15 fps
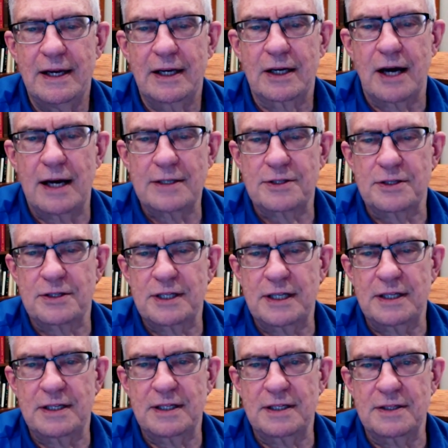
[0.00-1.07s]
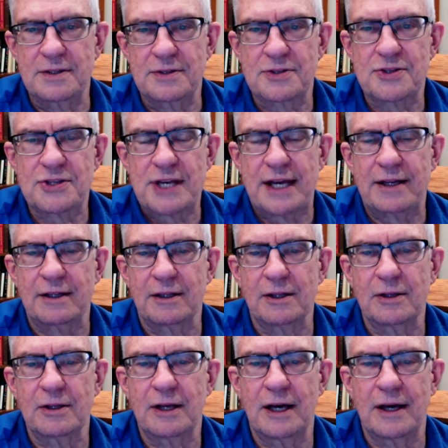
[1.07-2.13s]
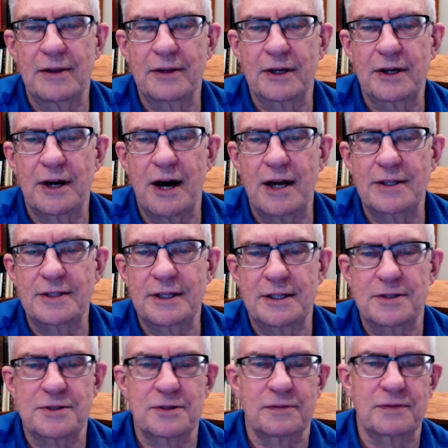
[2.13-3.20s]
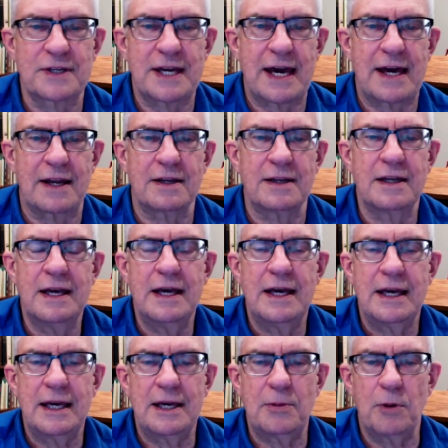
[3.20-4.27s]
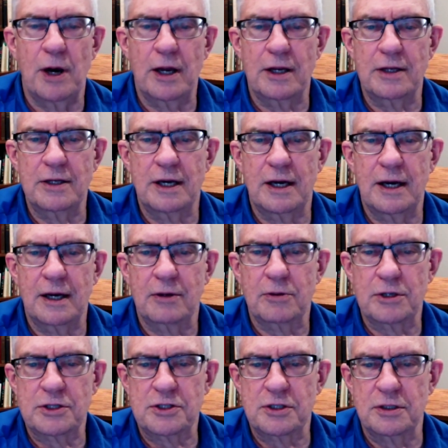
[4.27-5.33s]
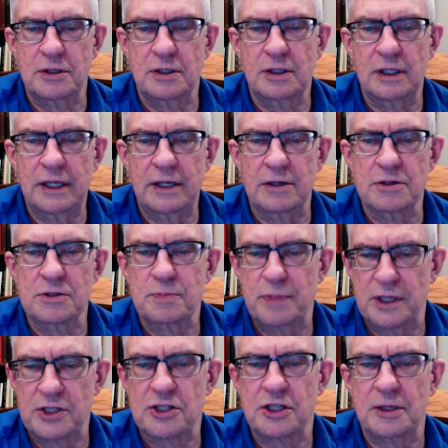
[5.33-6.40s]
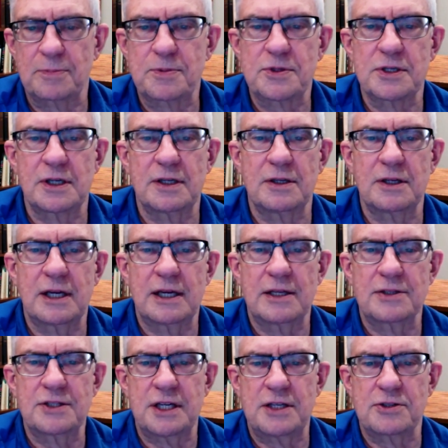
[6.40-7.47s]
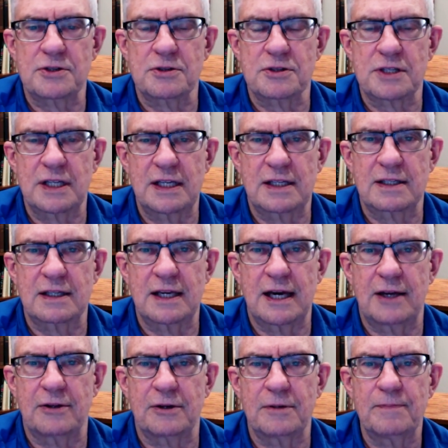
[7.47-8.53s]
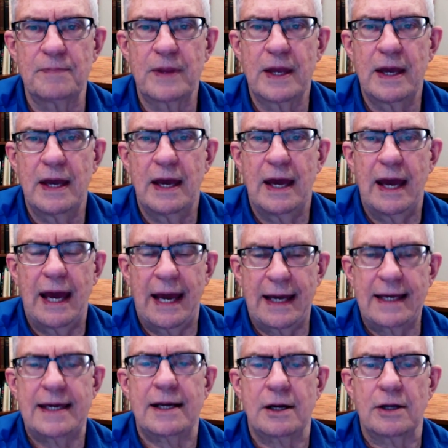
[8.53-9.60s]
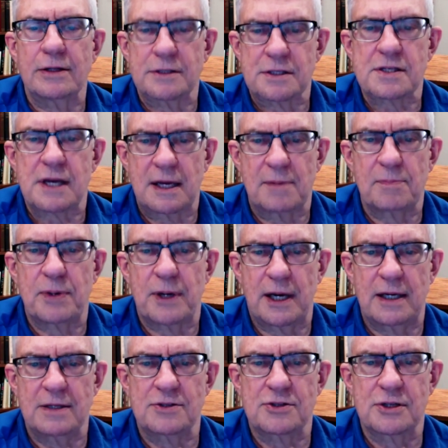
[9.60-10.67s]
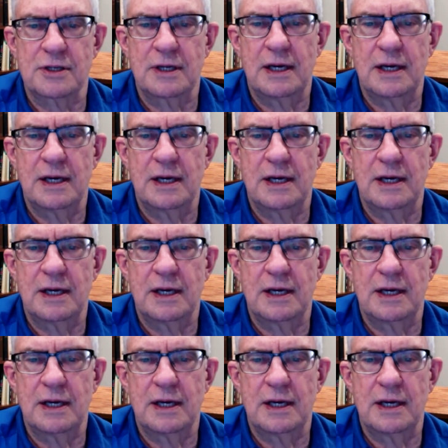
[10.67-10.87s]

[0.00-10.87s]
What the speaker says: Constantine didn't settle the contents of canon. He wanted Christian leaders, bishops, and teachers to get together and get on the same page